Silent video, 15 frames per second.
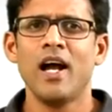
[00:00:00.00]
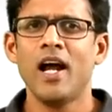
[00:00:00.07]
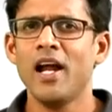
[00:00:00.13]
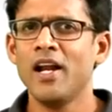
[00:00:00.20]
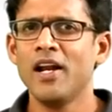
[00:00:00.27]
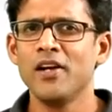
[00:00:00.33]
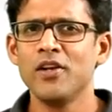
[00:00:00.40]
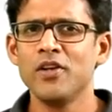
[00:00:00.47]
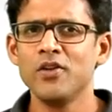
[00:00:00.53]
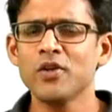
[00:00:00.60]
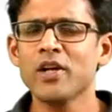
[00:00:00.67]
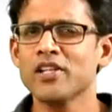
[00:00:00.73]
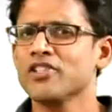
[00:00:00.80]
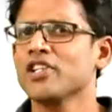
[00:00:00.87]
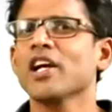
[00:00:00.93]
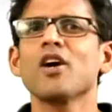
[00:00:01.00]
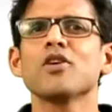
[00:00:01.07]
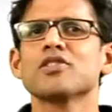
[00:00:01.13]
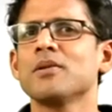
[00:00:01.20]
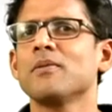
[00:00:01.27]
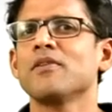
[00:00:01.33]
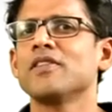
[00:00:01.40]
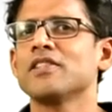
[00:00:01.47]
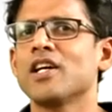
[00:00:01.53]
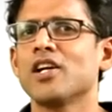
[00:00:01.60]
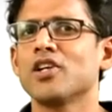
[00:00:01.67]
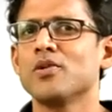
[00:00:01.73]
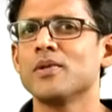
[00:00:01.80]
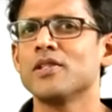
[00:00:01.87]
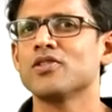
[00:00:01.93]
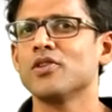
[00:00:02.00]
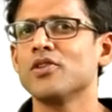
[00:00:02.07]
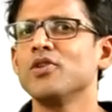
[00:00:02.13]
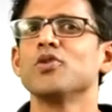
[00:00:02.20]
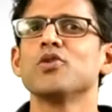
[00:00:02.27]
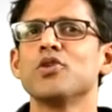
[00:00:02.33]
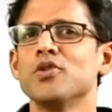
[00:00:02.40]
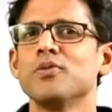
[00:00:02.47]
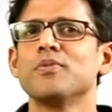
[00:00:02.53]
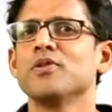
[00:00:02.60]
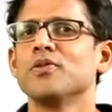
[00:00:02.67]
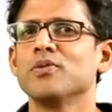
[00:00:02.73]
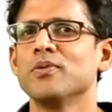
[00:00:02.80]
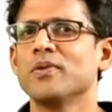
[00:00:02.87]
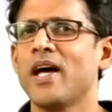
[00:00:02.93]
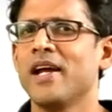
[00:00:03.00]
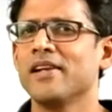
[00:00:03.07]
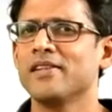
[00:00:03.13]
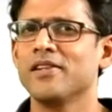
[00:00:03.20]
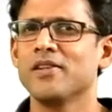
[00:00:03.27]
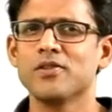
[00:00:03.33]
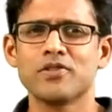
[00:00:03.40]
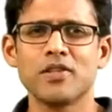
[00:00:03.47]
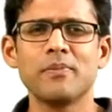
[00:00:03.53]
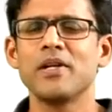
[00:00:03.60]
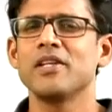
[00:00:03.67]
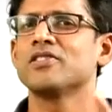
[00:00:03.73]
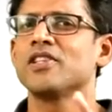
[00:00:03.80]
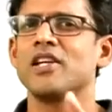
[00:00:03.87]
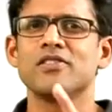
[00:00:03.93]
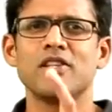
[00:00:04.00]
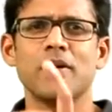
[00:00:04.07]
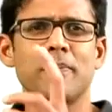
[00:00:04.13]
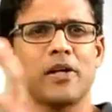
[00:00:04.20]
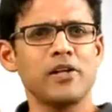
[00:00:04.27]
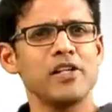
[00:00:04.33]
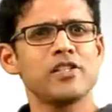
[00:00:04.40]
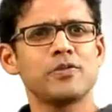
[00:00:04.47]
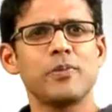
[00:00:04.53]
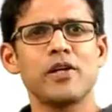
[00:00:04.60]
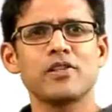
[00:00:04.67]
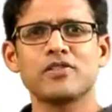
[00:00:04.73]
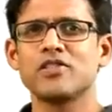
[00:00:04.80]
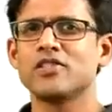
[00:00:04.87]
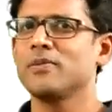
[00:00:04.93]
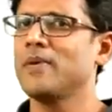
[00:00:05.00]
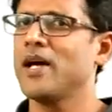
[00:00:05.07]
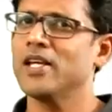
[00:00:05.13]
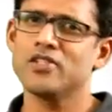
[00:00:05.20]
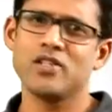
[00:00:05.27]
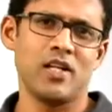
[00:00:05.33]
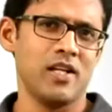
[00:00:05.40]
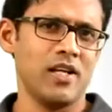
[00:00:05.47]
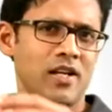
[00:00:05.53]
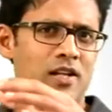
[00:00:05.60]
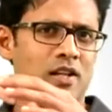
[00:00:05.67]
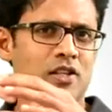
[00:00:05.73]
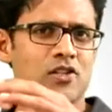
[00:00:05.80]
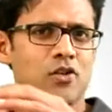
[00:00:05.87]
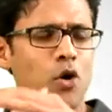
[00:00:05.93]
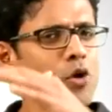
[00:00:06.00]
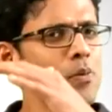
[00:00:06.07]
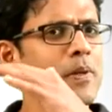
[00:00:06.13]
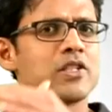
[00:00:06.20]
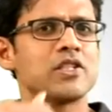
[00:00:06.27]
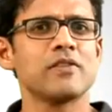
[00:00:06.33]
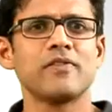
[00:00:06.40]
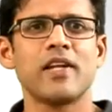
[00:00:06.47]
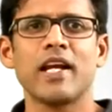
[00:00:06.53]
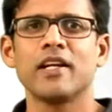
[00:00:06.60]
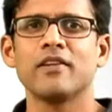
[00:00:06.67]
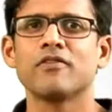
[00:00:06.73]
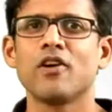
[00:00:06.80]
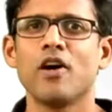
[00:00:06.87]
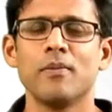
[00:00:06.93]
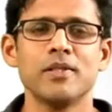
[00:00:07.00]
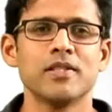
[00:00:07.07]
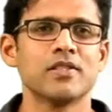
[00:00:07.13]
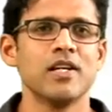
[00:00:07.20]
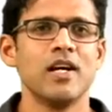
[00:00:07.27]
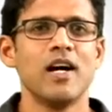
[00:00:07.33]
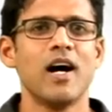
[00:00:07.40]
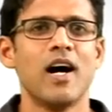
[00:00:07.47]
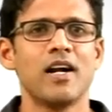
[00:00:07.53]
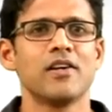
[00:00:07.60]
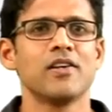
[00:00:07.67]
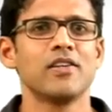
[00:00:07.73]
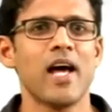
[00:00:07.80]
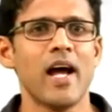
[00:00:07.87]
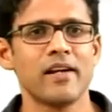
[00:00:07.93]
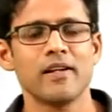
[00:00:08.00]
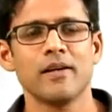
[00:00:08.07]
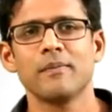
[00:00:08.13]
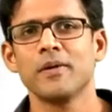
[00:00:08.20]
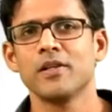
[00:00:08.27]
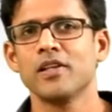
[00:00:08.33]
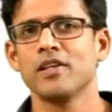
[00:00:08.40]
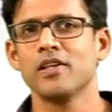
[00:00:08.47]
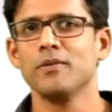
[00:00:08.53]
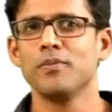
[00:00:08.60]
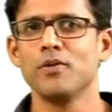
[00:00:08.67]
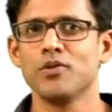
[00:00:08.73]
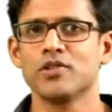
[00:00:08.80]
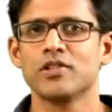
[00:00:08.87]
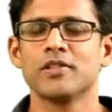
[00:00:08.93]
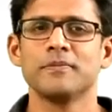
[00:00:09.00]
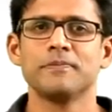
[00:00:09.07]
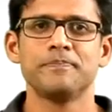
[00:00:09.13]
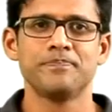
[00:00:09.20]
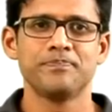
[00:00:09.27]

And you can check out some of these arguments on YouTube too. That you know somebody says that Britney Spears is the best, and there's a whole bunch of negative comments under that particular post.